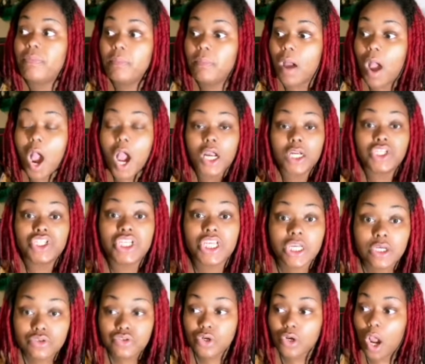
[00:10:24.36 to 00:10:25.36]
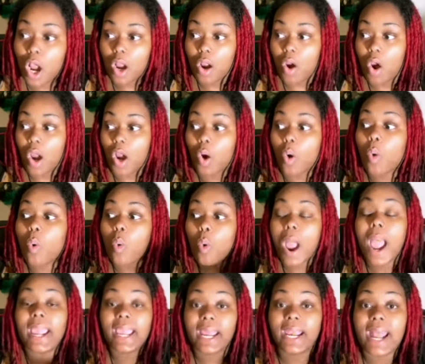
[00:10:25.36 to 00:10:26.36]
her children are
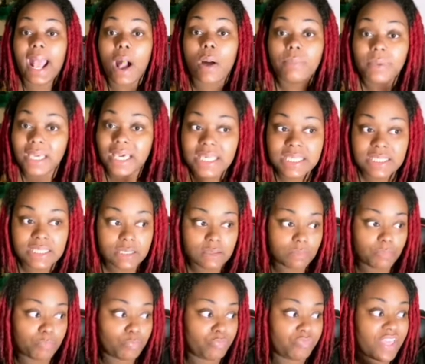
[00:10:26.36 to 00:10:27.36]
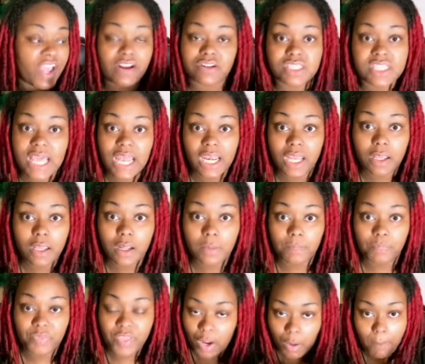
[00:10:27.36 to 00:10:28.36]
crying out because they're telling
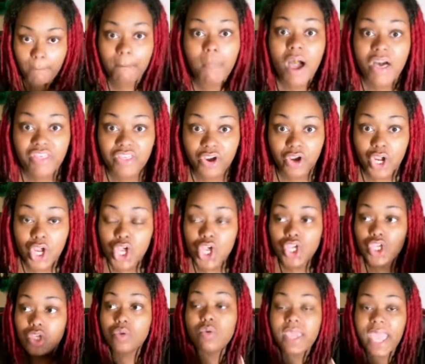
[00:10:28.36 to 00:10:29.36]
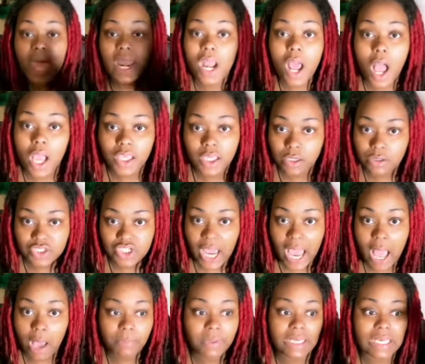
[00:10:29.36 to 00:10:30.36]
their mother, you can't hug your
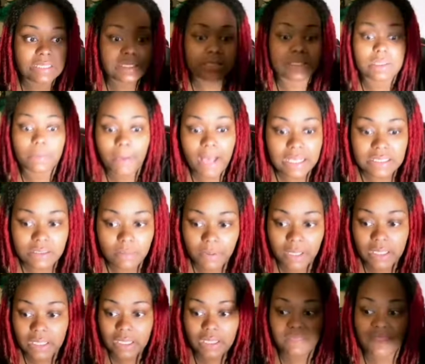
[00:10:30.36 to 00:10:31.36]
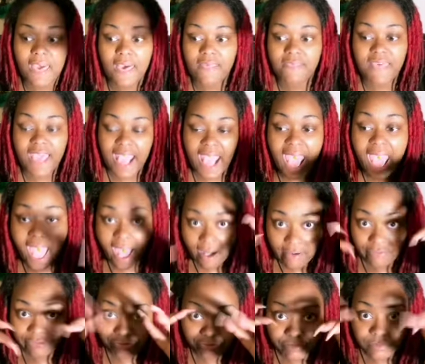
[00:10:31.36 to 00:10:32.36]
child because it's a possibility that they have
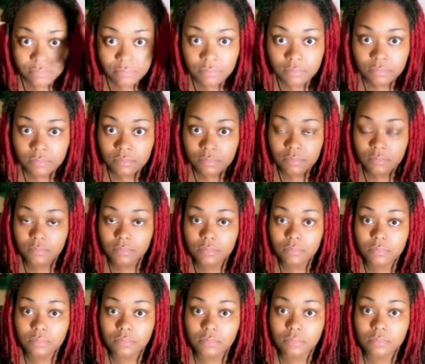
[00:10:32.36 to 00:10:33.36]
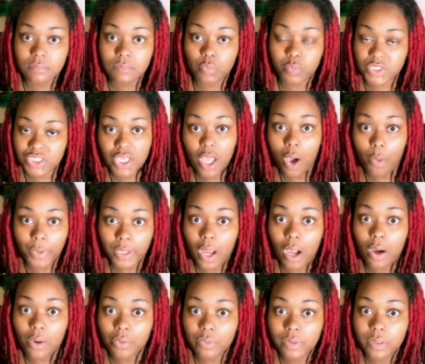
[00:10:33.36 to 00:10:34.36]
what's going on.